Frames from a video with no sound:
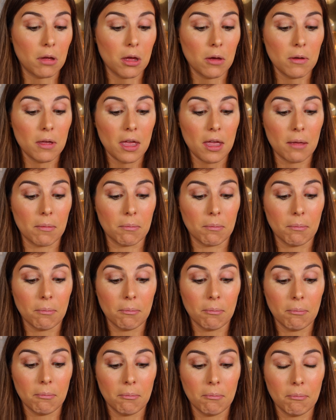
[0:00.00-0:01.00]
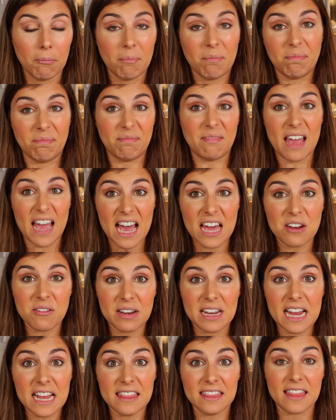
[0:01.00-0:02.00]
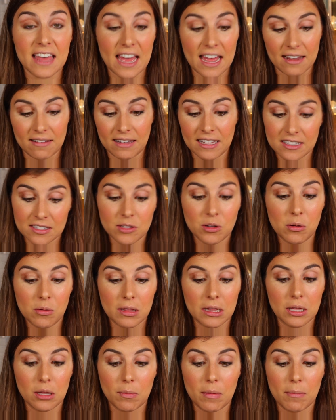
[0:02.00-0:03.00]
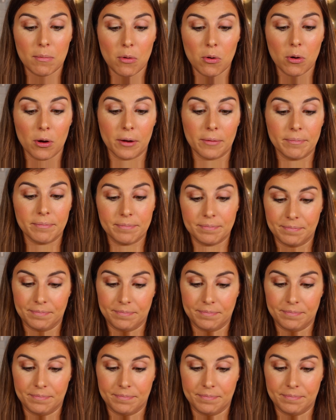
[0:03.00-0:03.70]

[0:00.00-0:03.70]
Okay, I don't hate that. Let's go in a little bit more.